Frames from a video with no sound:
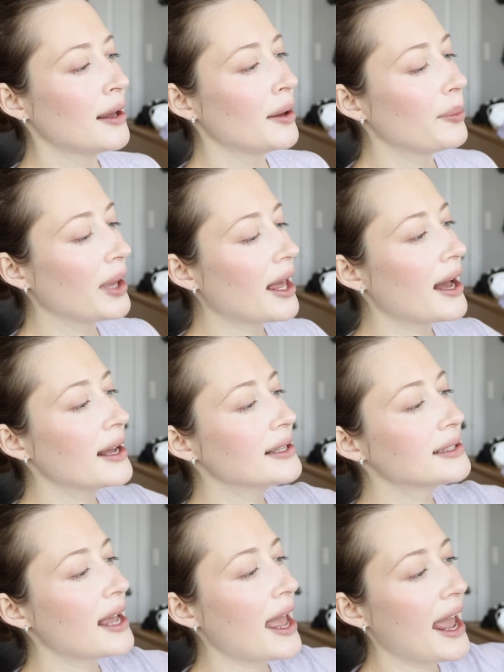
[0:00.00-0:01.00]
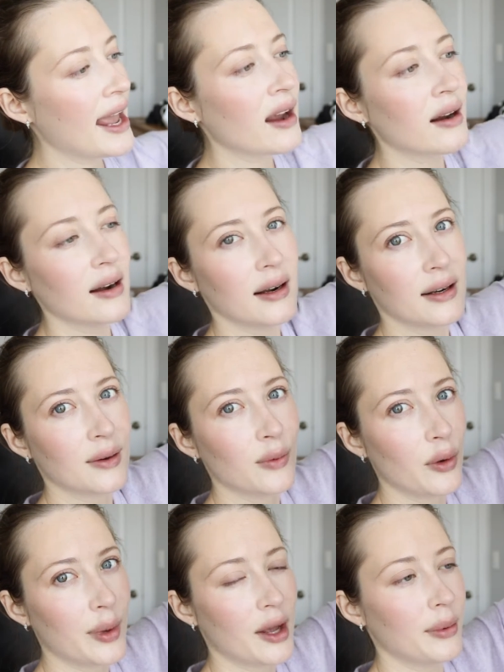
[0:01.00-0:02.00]
because air
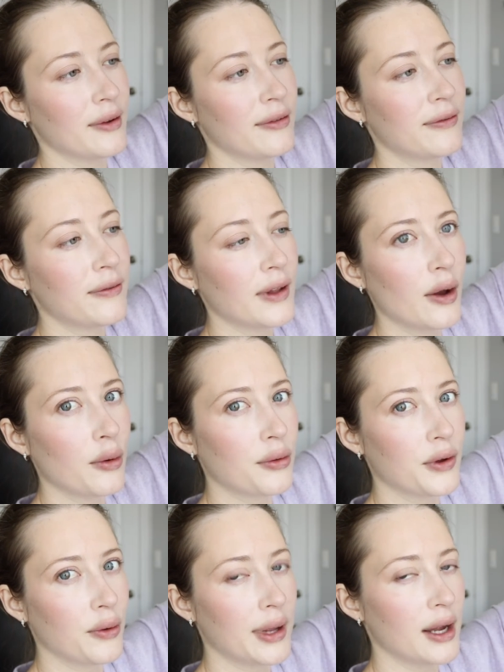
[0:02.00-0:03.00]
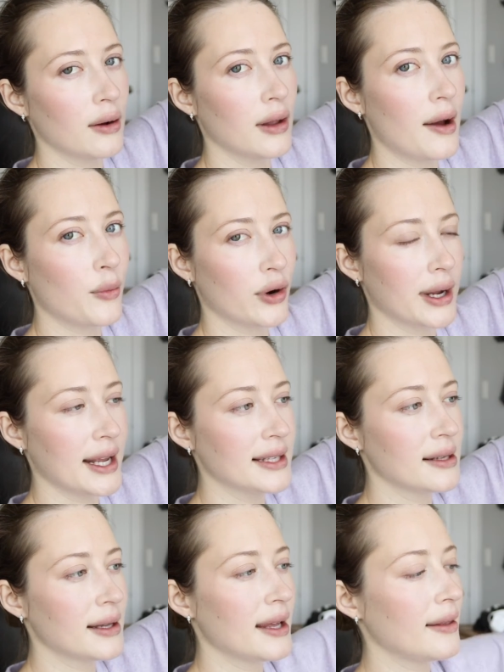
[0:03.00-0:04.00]
will be able to flow through here a lot more
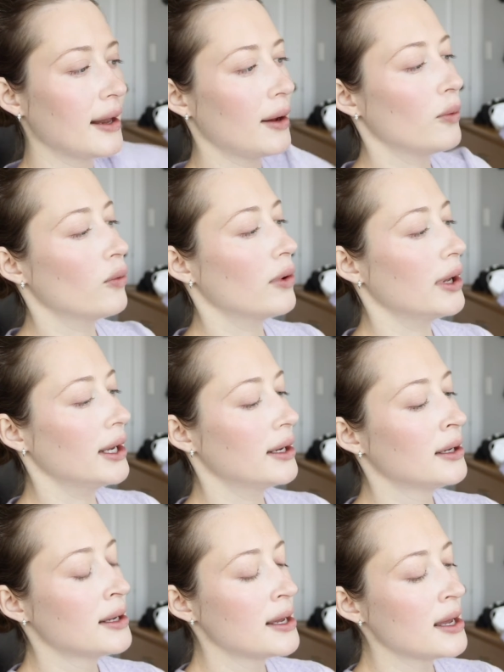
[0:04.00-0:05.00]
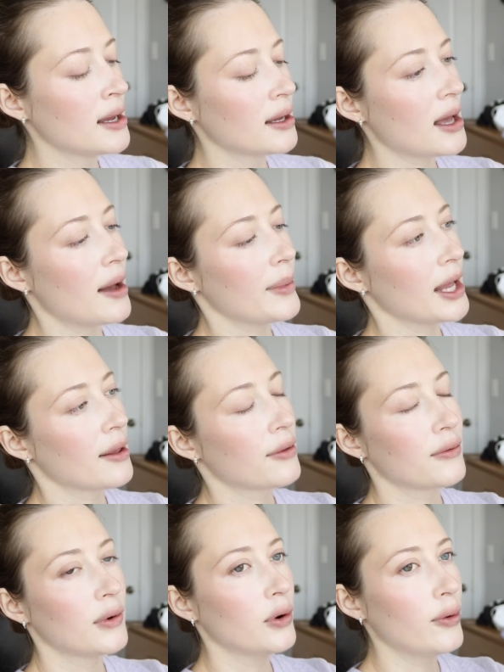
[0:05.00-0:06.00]
easily than it would coming
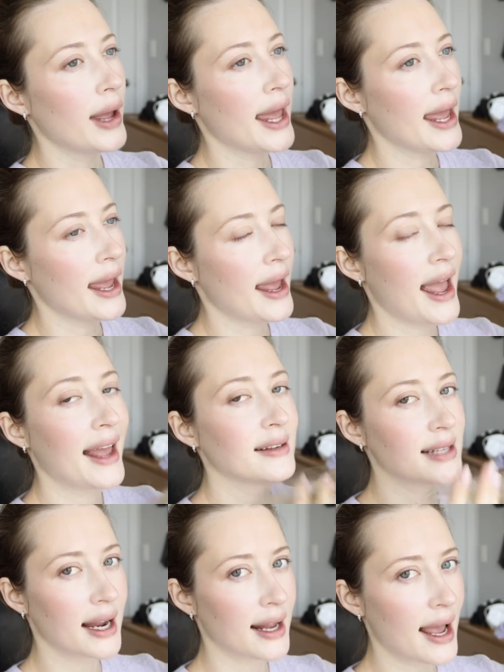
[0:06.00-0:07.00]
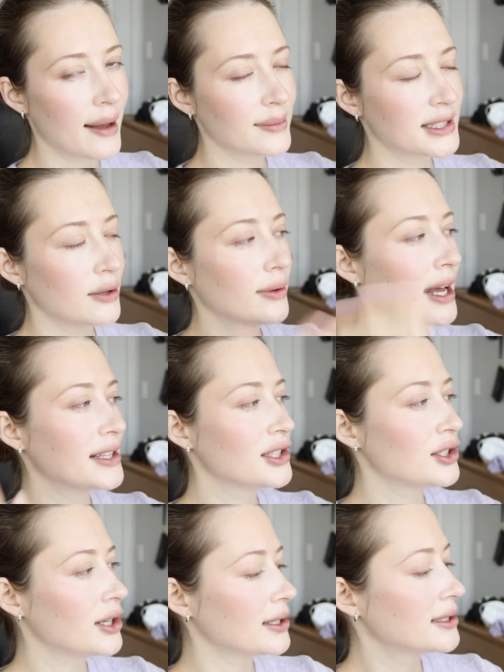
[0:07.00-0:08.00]
through a hand-tied cap. So
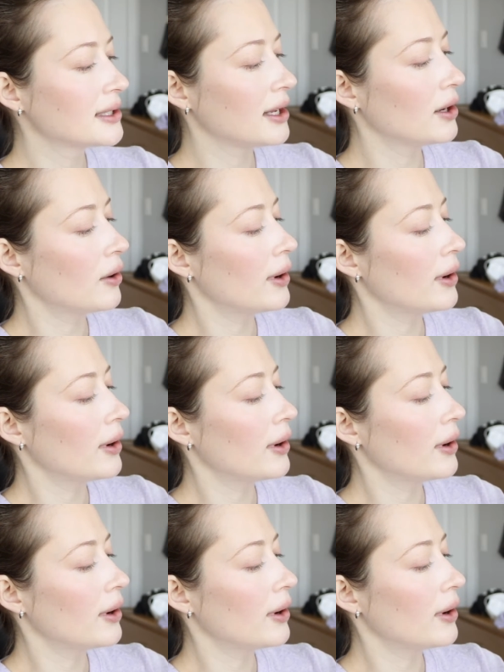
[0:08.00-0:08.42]
that's just, you know,